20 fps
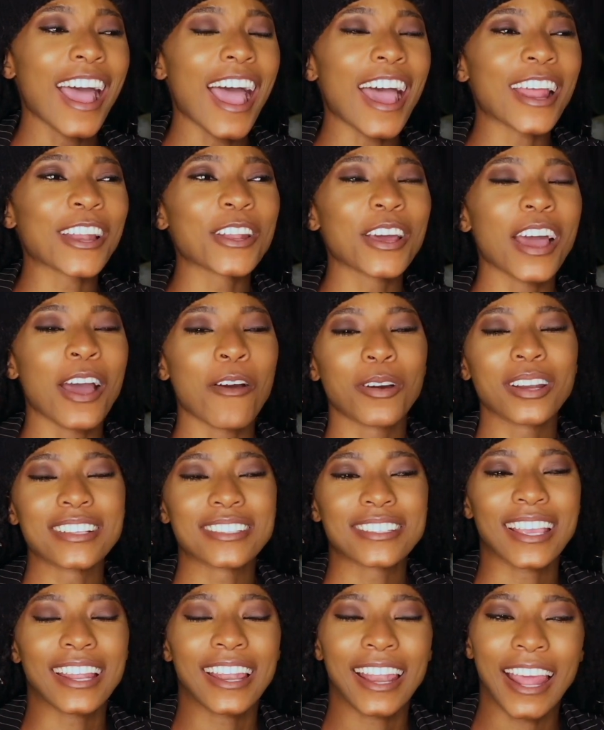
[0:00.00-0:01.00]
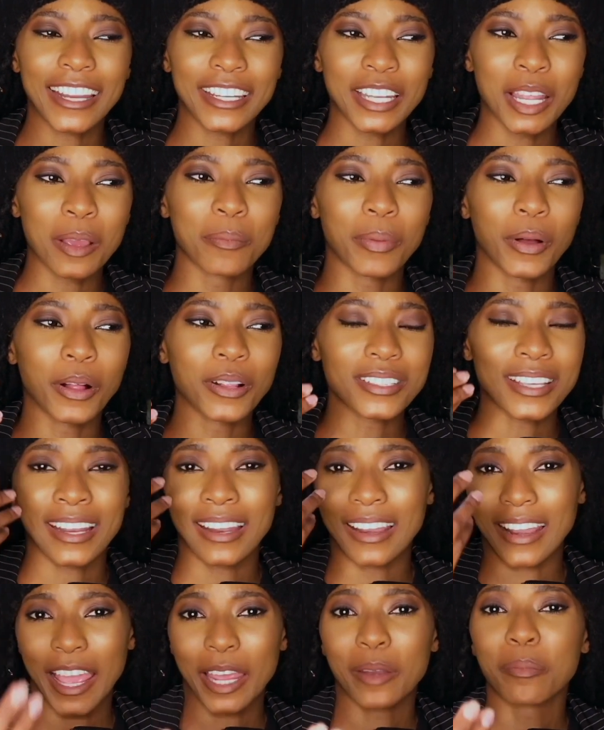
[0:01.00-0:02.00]
I don't know. I want to say lightning bolt
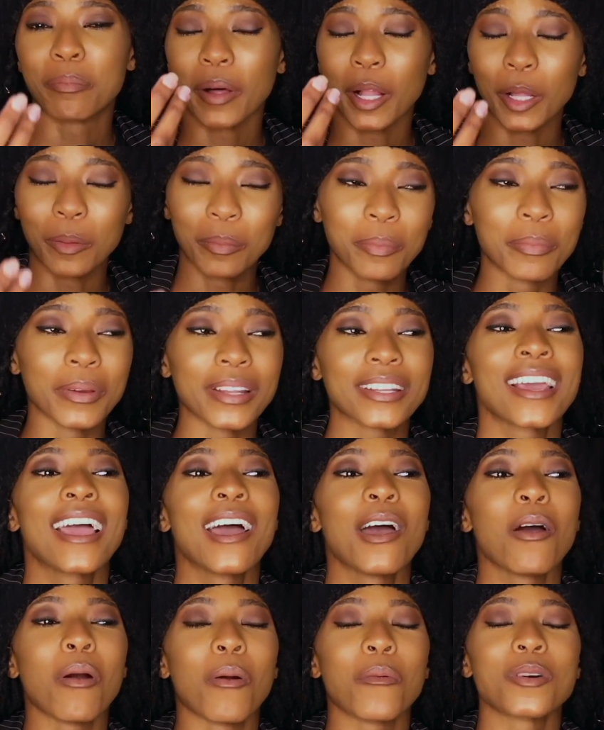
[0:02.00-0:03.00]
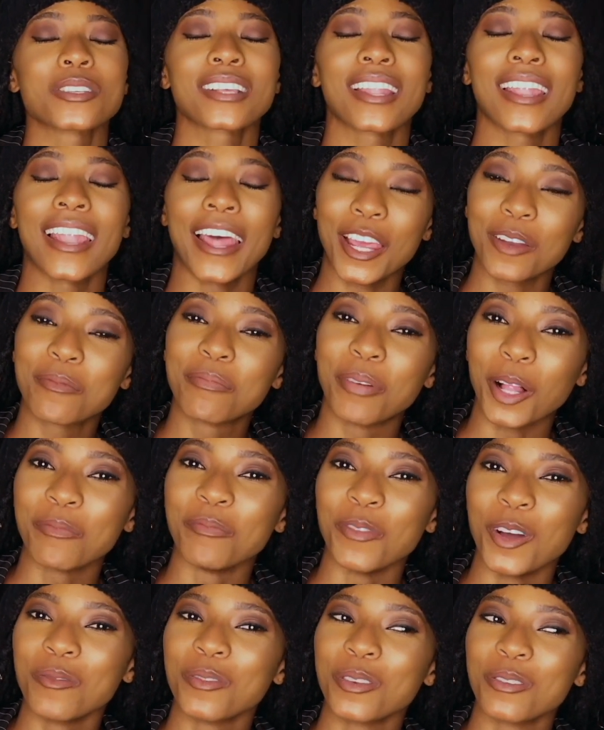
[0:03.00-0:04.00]
and a light bulb, but what was a light bulb
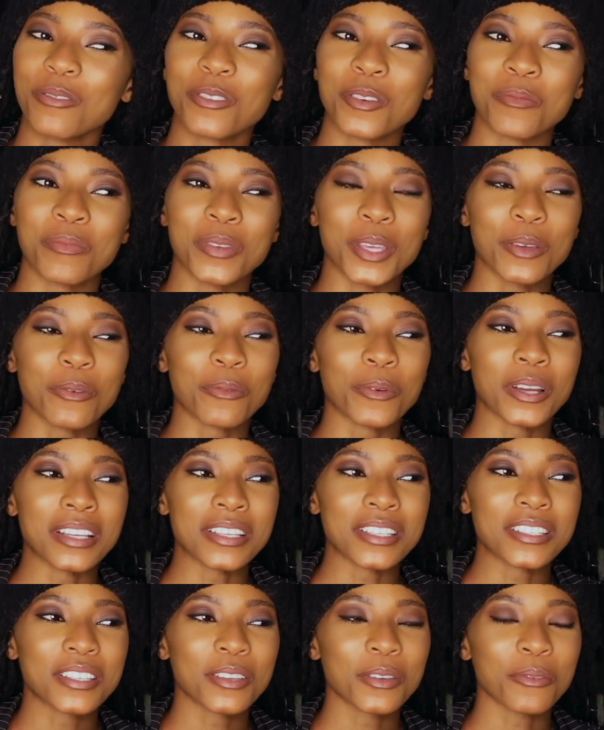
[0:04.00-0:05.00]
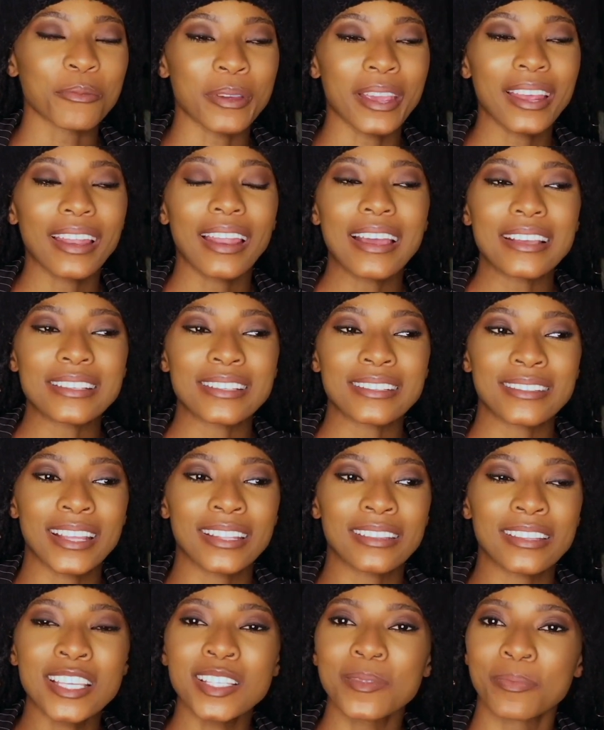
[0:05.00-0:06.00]
moment for me was realizing
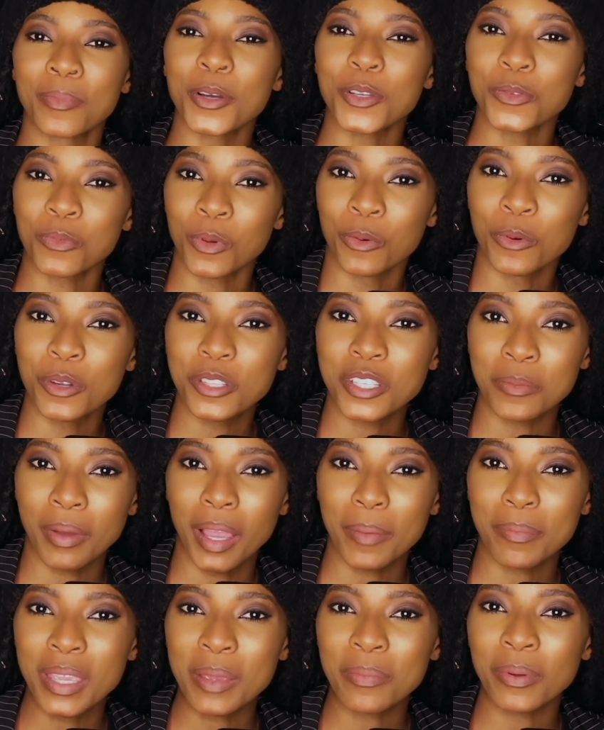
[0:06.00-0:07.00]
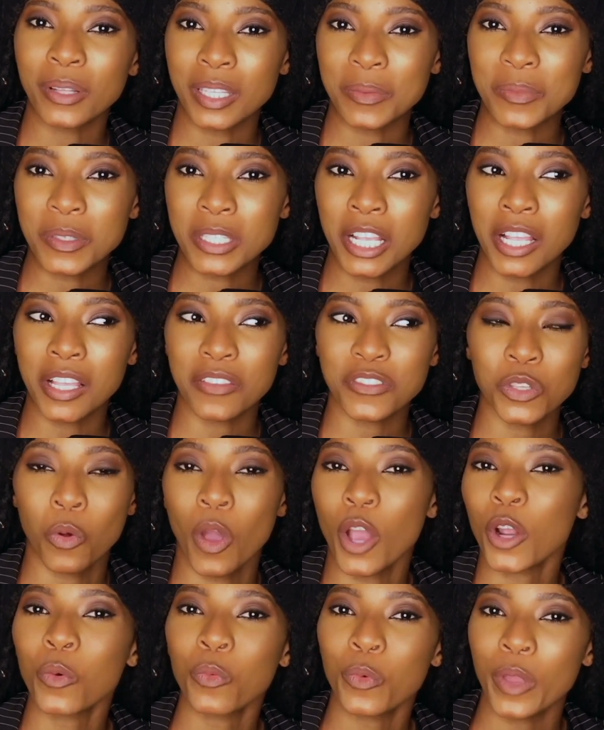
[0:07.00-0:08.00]
that these books were written by people themselves. So
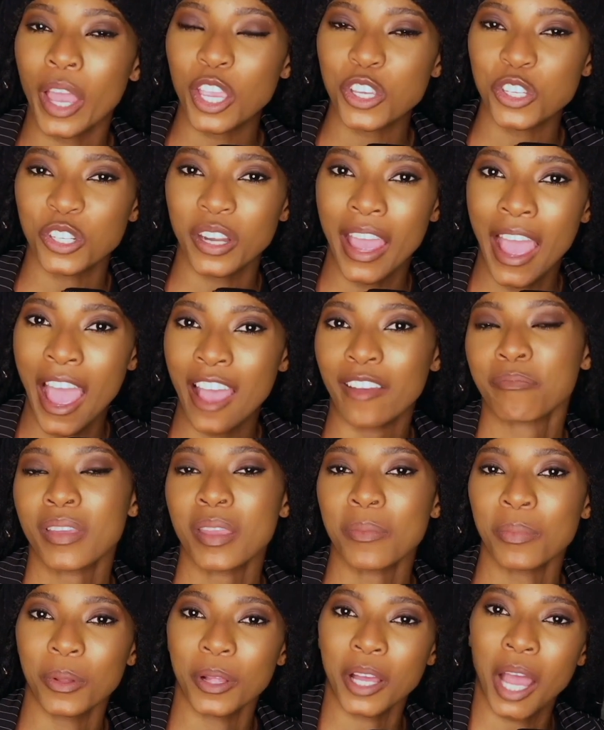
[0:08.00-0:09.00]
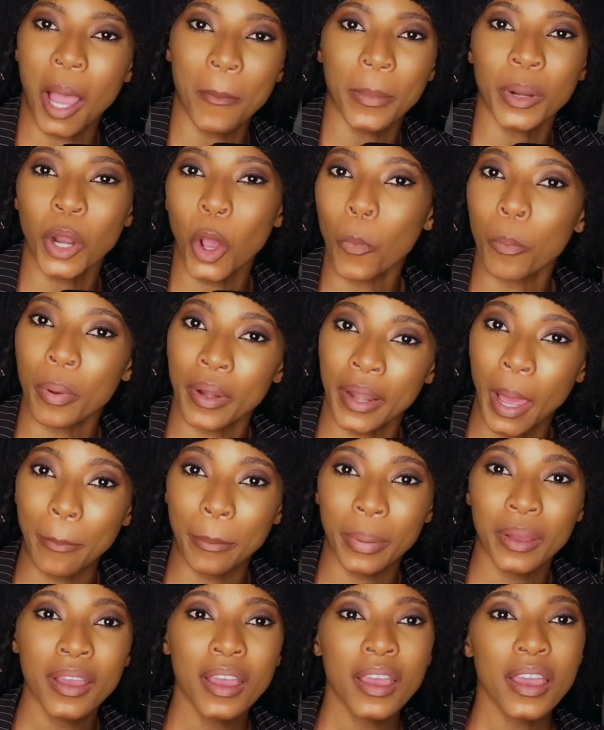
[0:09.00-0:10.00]
why don't we actually have people come and open
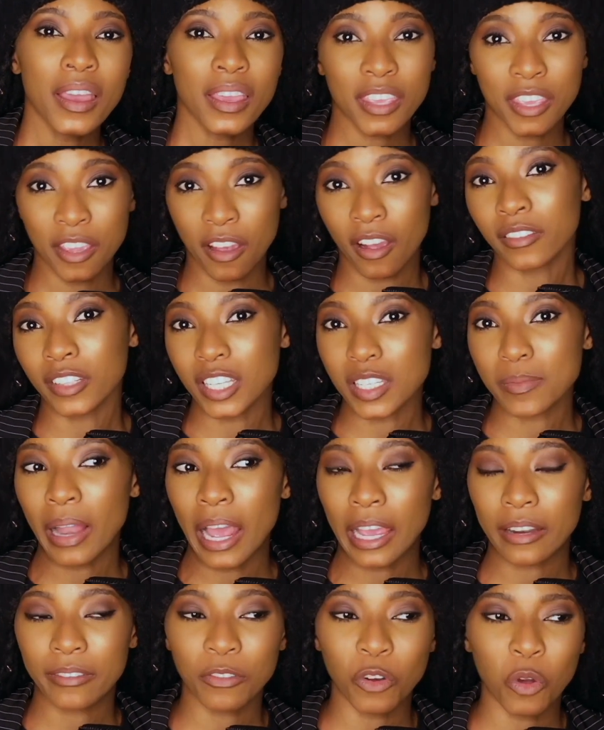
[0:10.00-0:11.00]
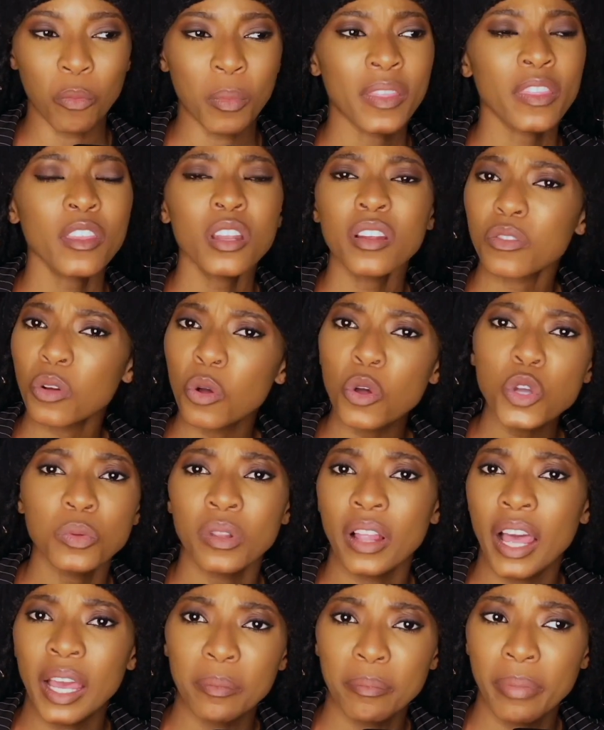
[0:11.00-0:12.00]
up here on this platform? And then of course
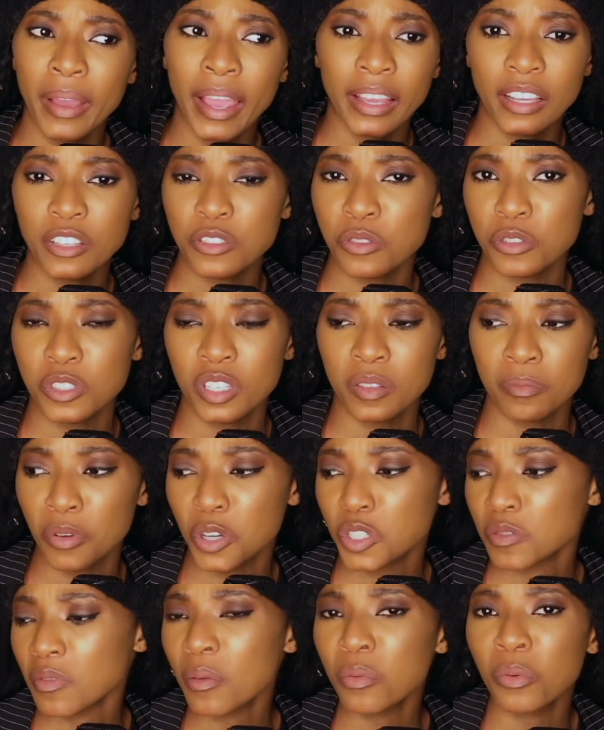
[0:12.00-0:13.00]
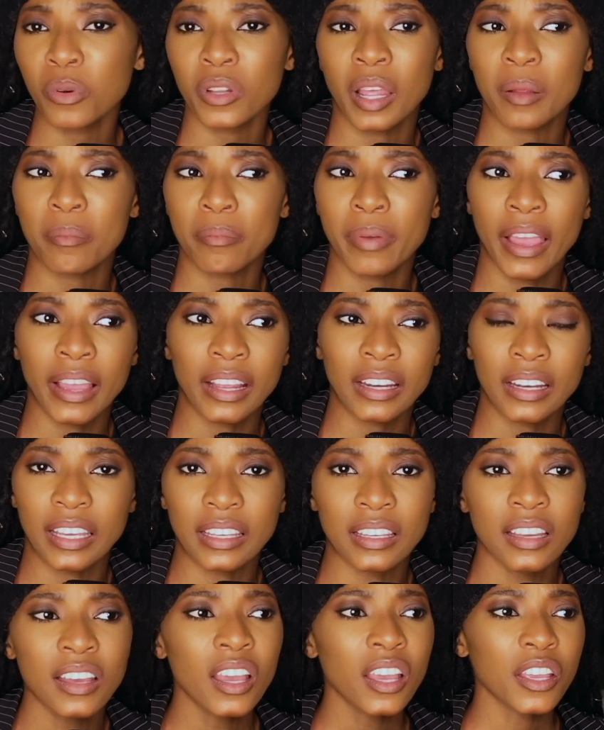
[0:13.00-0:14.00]
we'll unpack certain books. Maybe we'll unpack
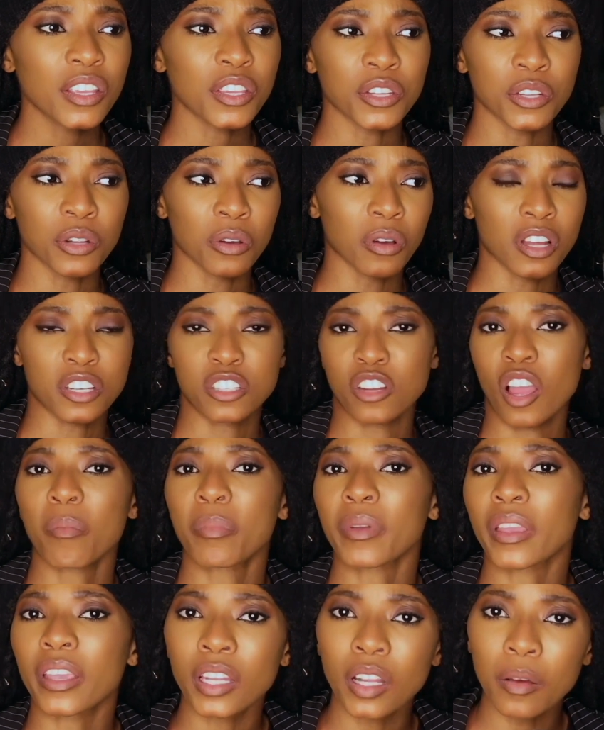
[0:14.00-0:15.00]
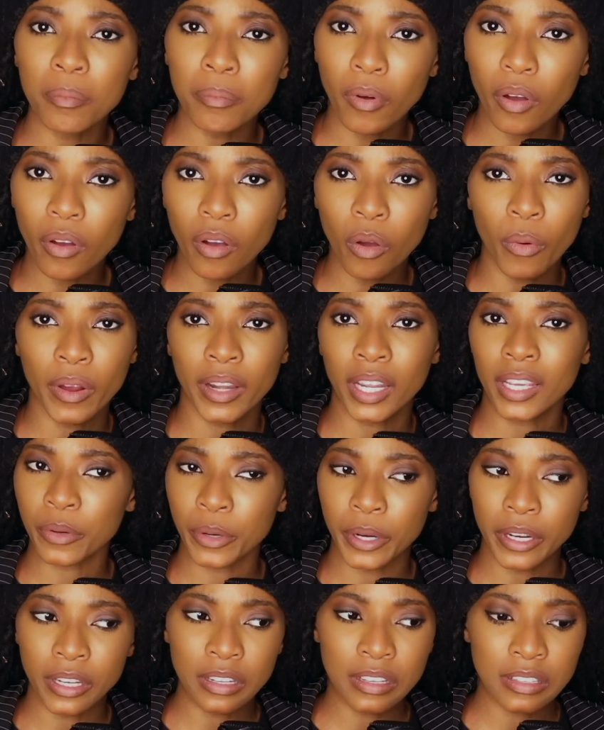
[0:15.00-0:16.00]
a topic in a book or
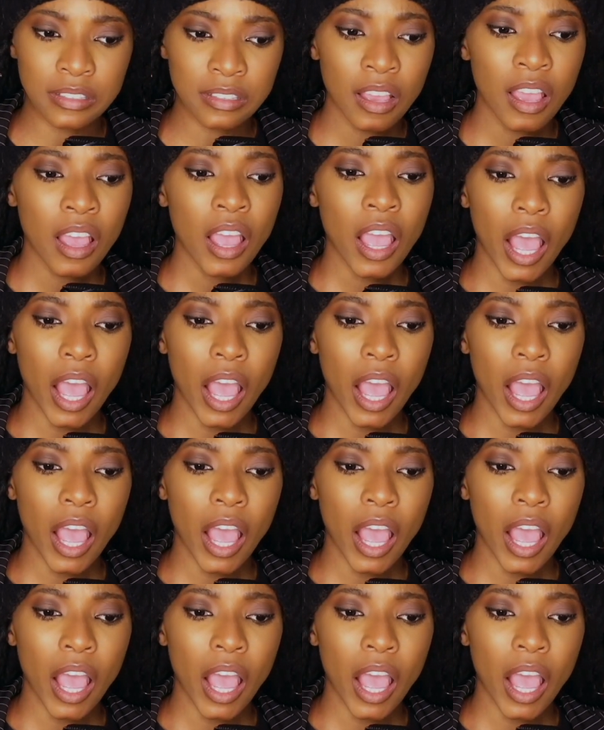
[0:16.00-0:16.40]
whatever it is.